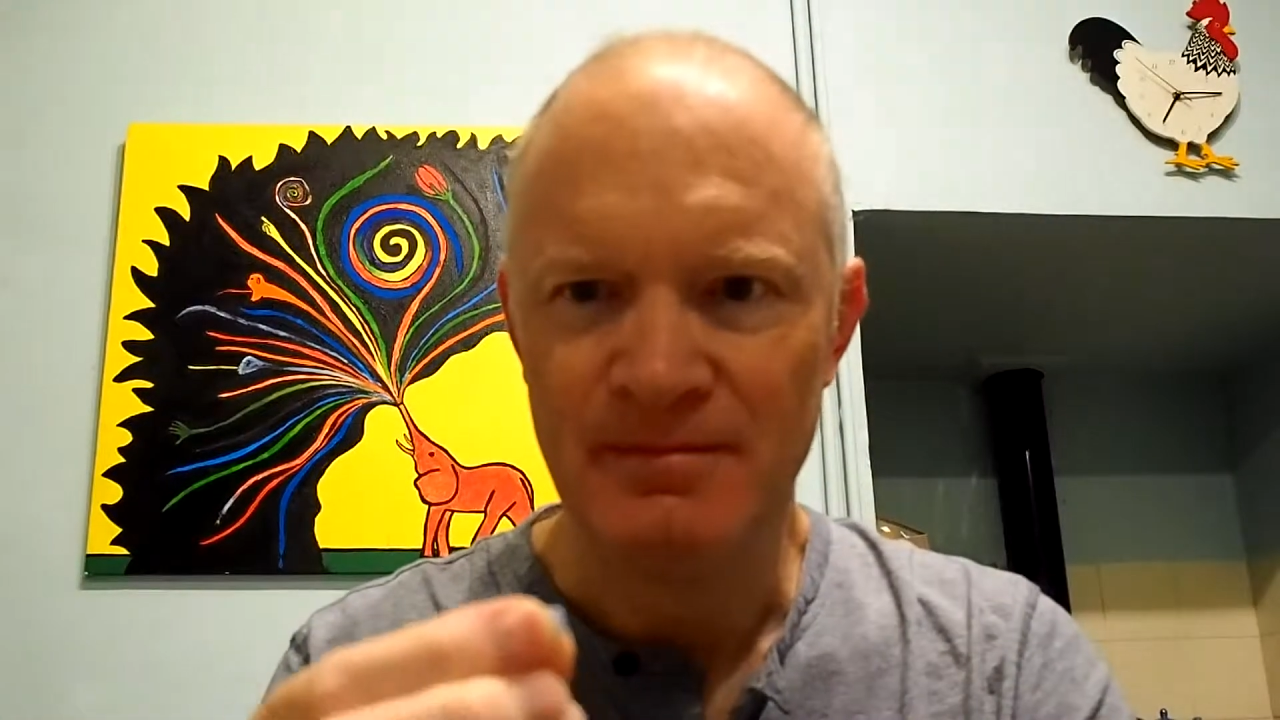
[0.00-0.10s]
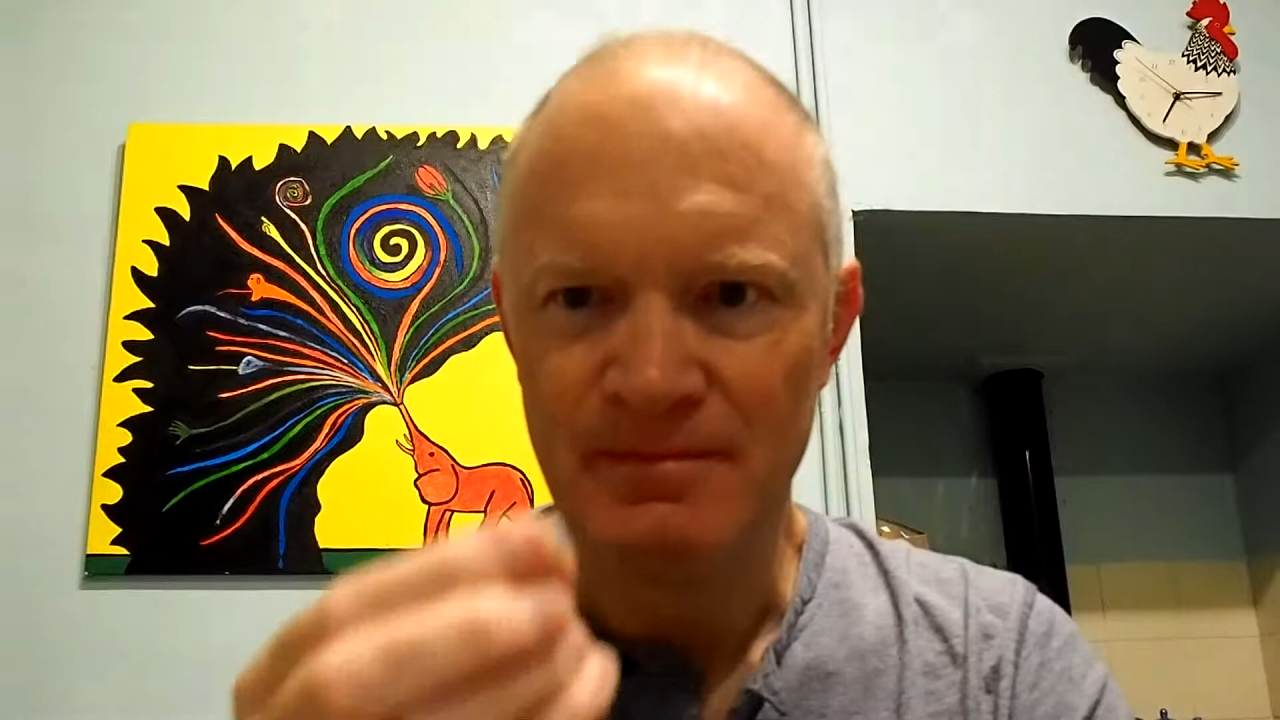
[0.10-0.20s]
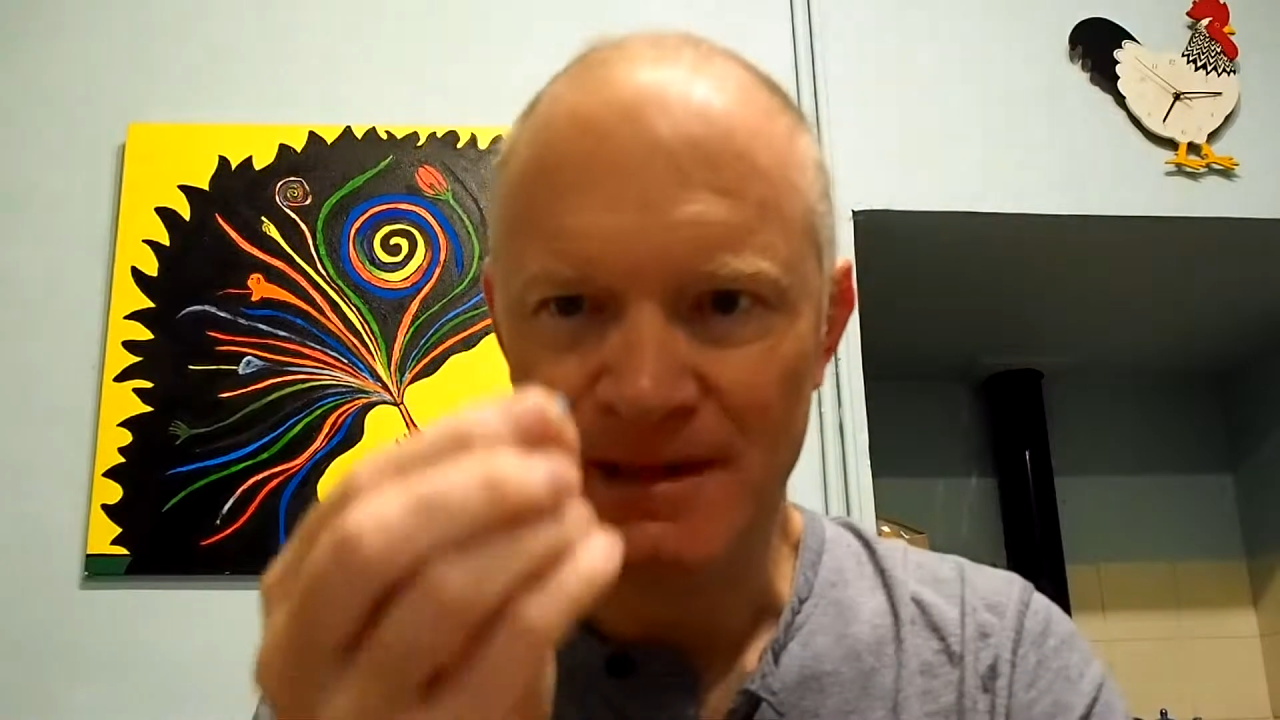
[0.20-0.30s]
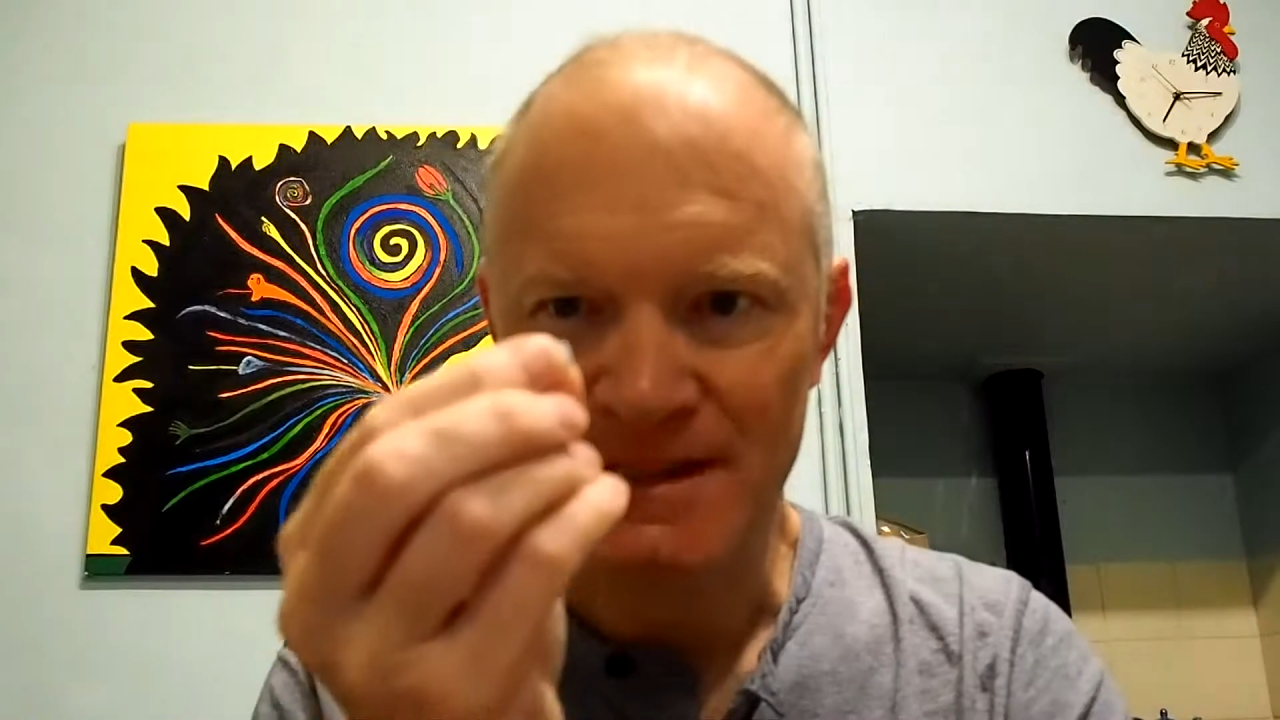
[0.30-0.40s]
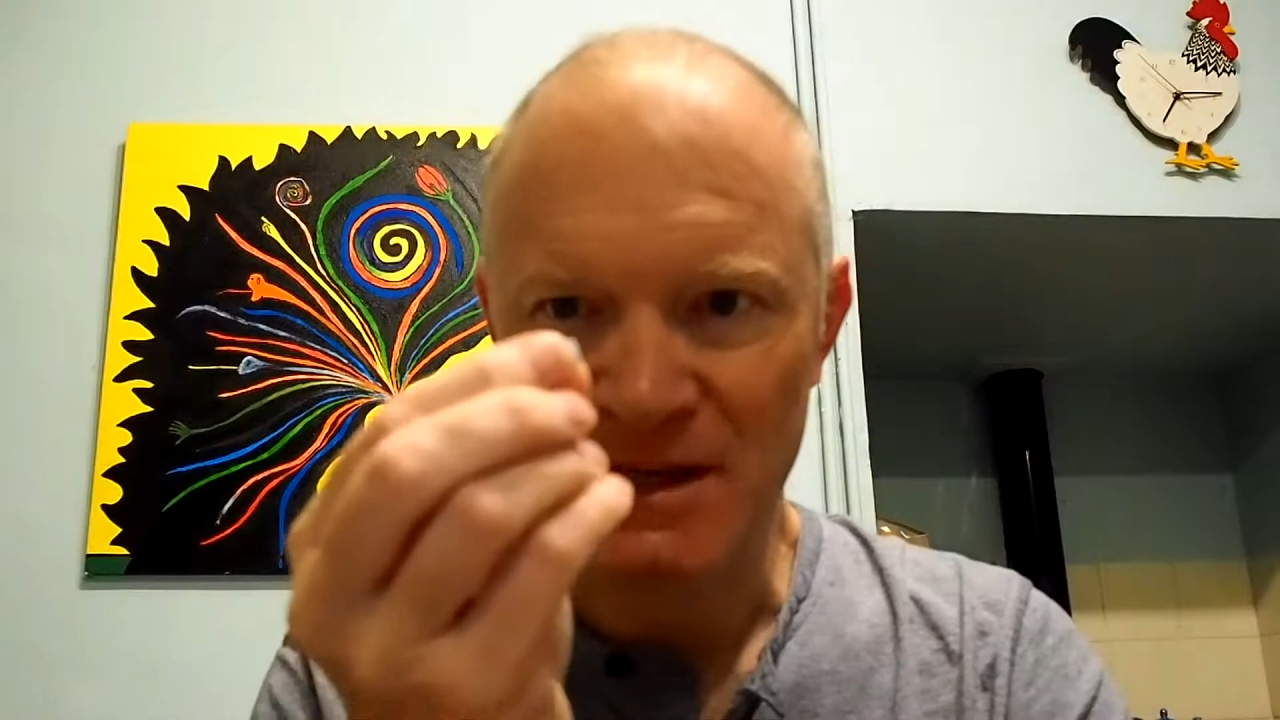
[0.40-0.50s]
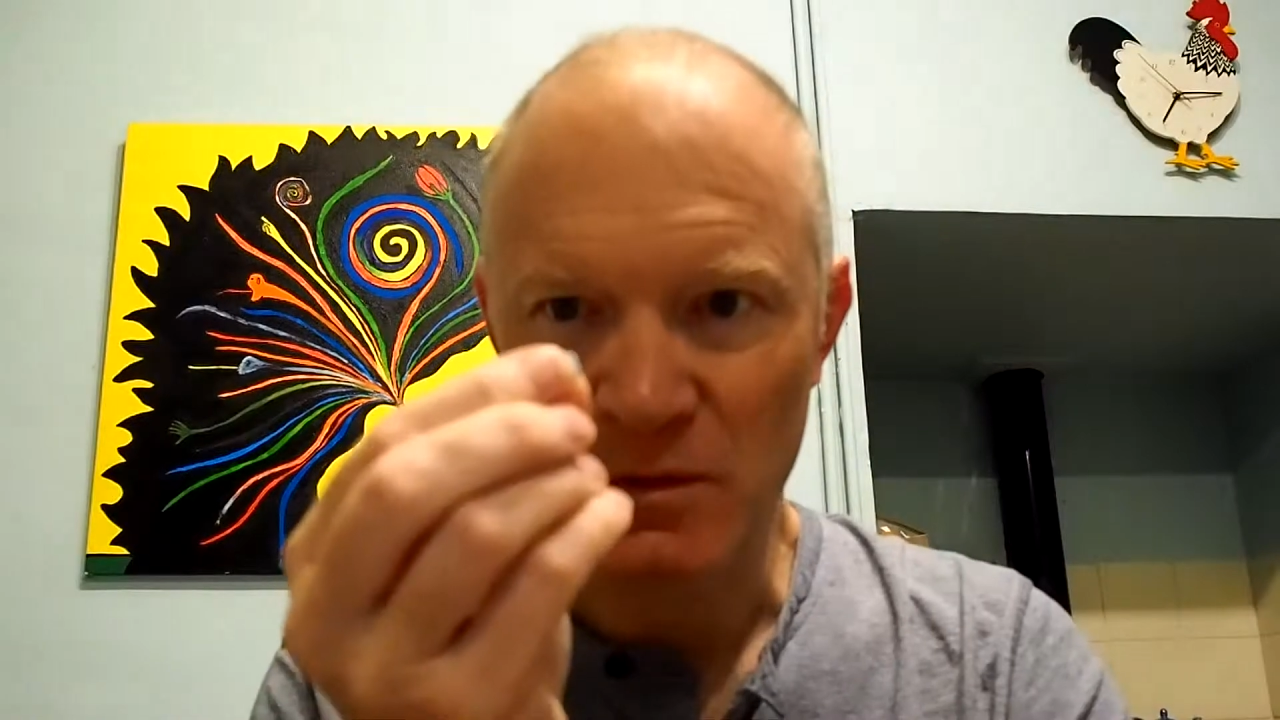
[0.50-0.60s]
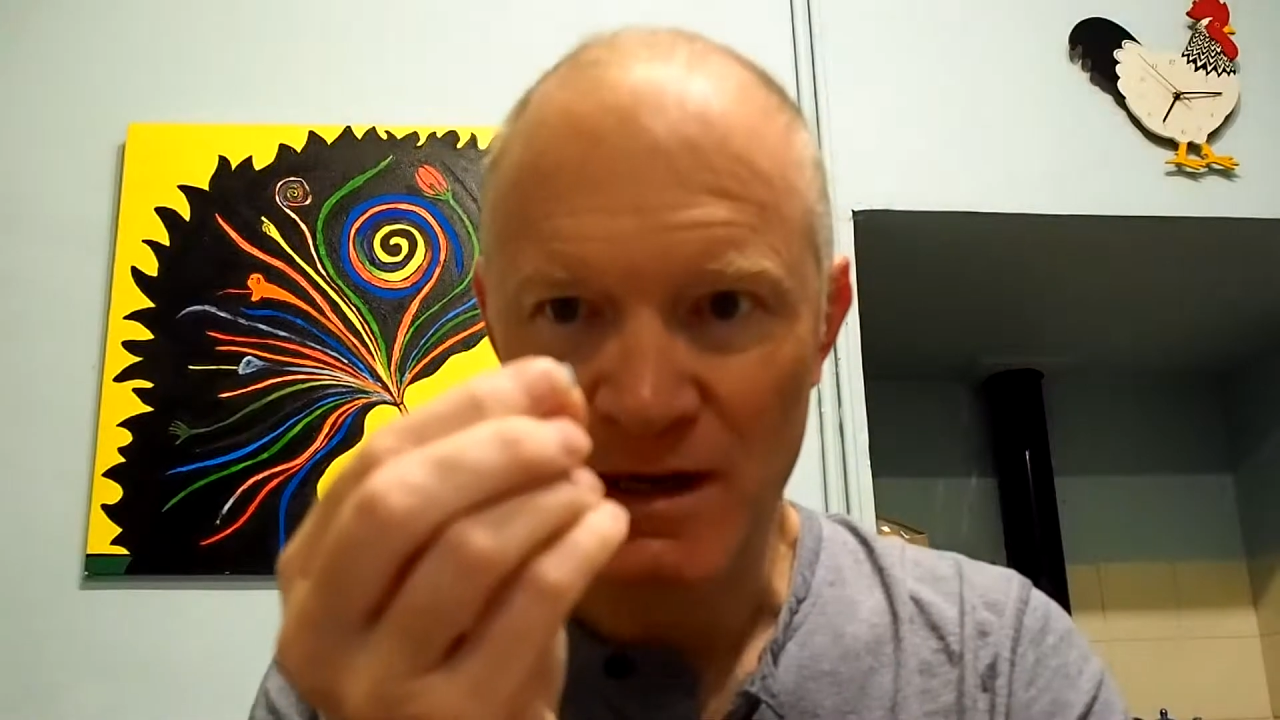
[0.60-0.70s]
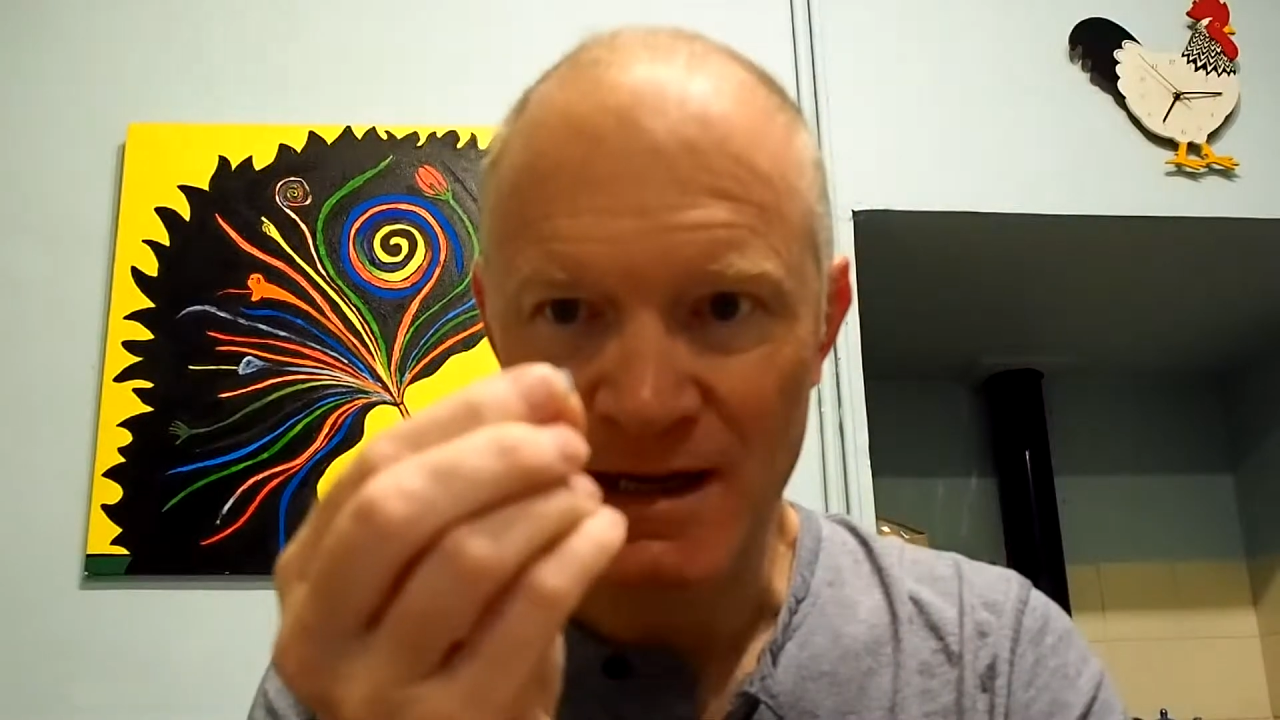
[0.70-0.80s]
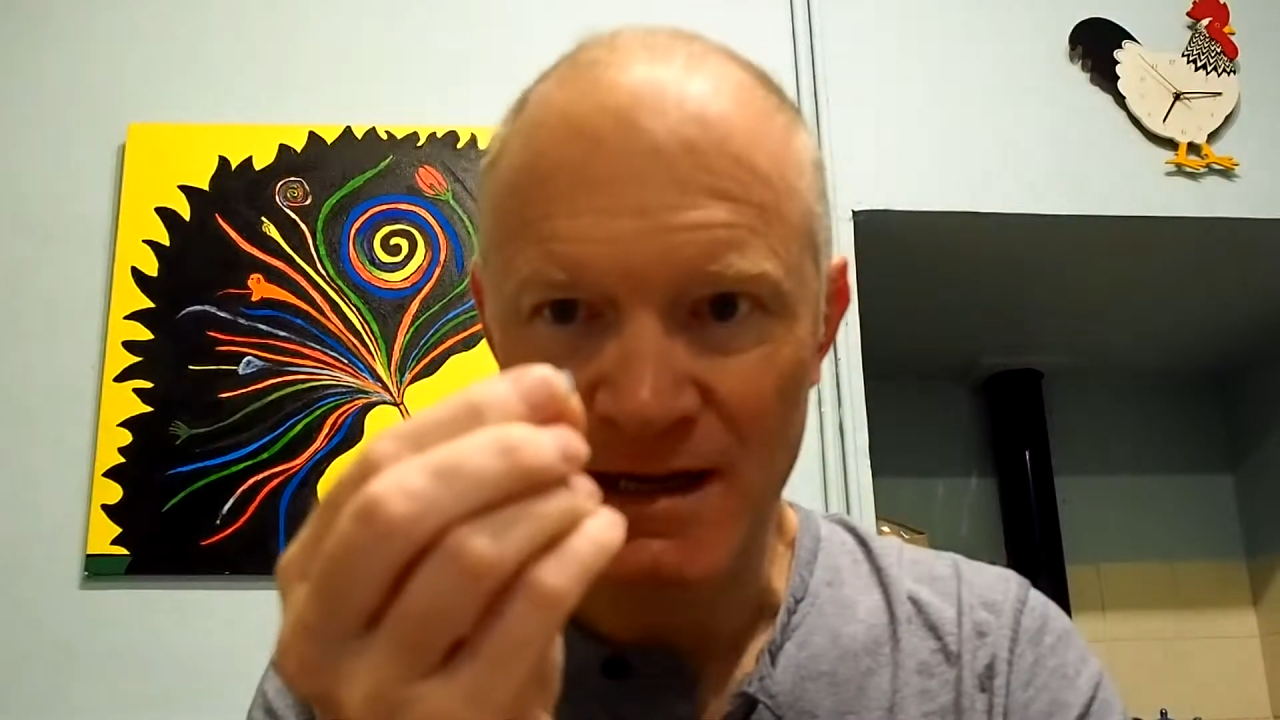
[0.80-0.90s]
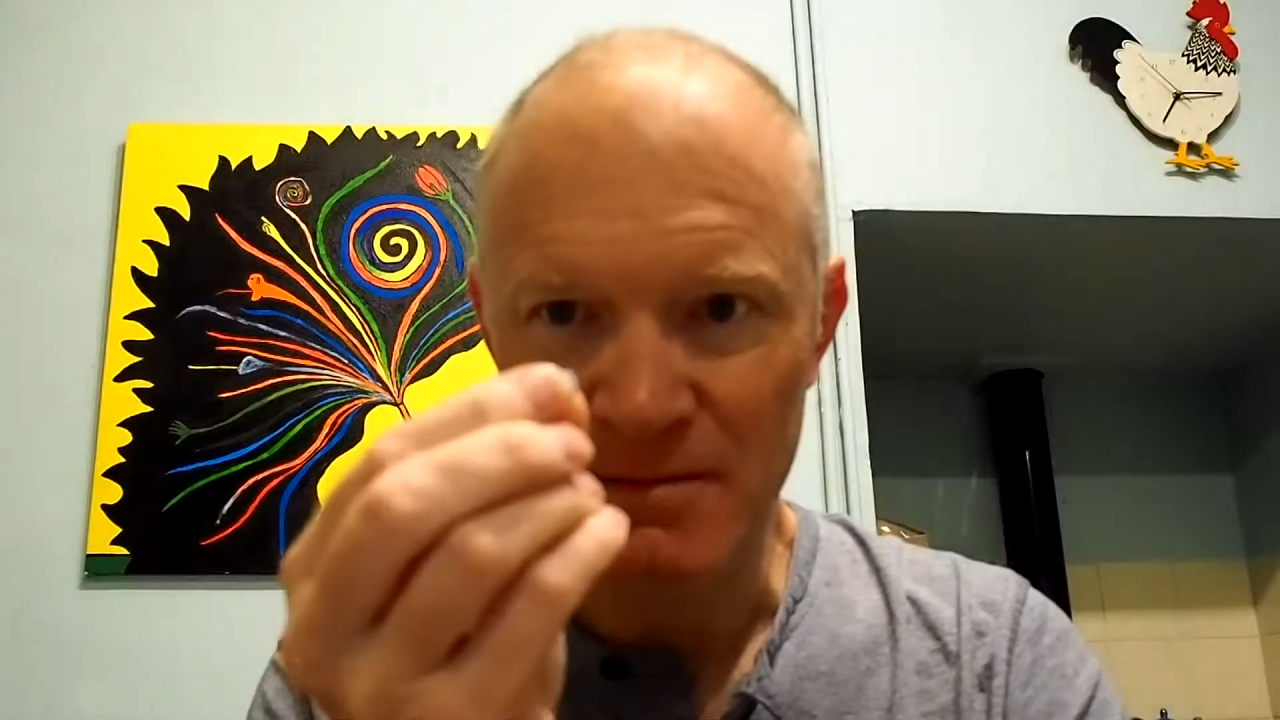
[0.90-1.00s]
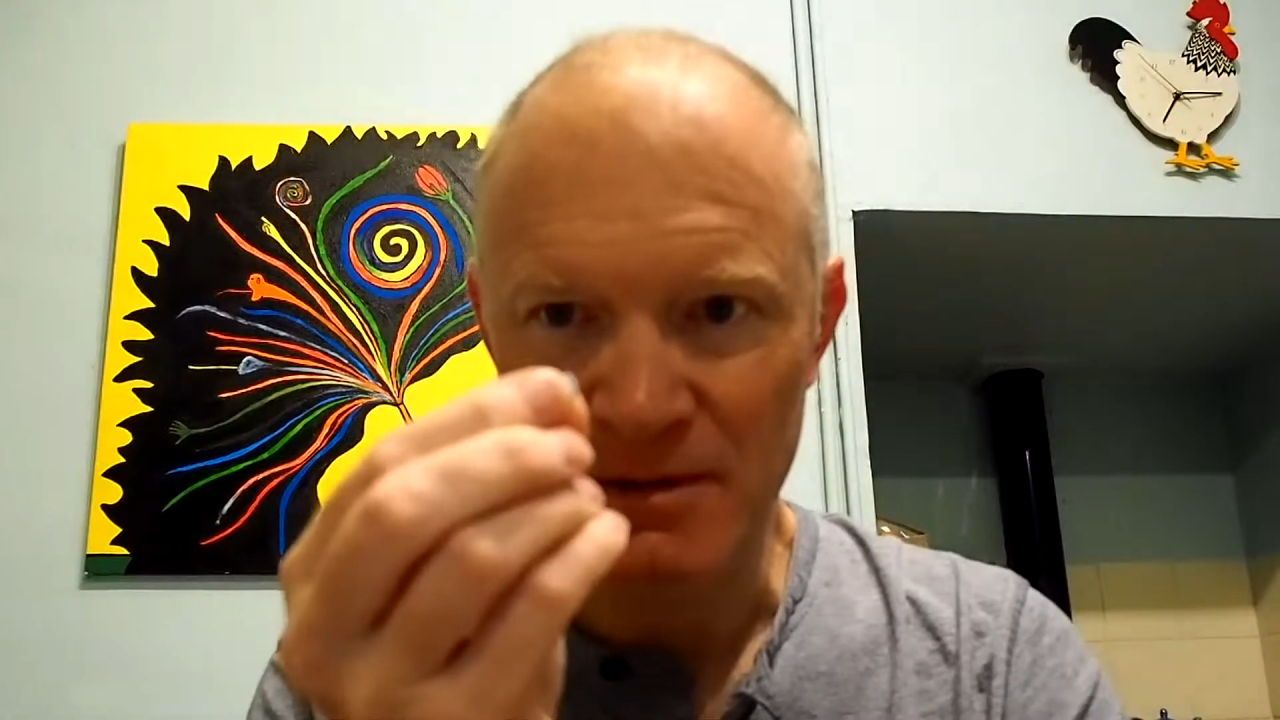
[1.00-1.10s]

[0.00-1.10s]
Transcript: My square